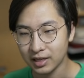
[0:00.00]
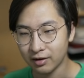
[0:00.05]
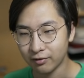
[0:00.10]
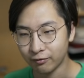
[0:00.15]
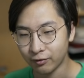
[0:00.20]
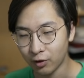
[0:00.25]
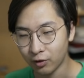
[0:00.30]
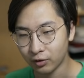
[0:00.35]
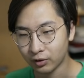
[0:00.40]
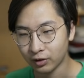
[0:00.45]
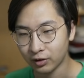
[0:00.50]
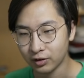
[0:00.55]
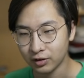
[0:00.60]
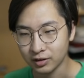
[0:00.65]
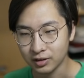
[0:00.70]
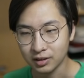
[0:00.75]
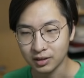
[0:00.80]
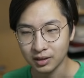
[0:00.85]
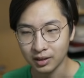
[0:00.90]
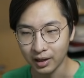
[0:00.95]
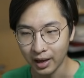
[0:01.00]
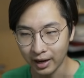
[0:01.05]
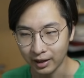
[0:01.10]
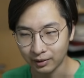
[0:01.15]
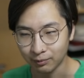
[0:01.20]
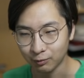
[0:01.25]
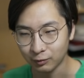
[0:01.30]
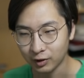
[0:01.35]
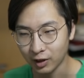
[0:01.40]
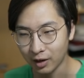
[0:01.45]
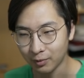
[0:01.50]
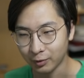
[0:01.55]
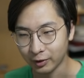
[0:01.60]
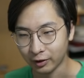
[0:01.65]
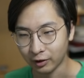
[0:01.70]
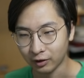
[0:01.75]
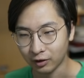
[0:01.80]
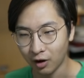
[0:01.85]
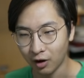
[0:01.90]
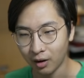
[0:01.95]
Invokers and
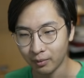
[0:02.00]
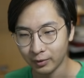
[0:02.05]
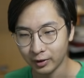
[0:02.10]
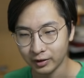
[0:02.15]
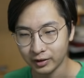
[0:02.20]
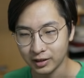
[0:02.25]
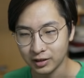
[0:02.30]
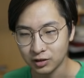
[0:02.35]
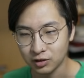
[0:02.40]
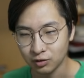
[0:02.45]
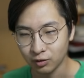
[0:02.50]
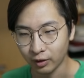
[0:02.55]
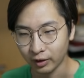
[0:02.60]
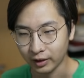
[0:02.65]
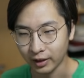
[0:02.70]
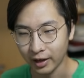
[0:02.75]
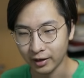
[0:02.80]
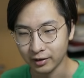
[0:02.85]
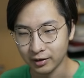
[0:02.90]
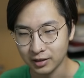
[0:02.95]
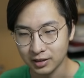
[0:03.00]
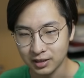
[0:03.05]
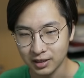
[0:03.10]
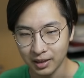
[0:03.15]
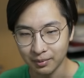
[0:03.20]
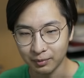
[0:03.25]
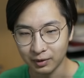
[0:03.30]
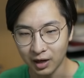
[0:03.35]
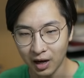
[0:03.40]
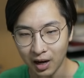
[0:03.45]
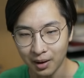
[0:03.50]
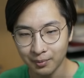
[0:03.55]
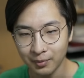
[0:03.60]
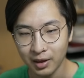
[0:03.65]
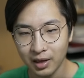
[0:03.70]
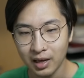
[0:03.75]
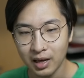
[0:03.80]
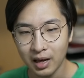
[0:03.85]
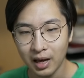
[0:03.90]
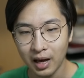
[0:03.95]
Dawnbringer Karma, these two are kind of the same comp.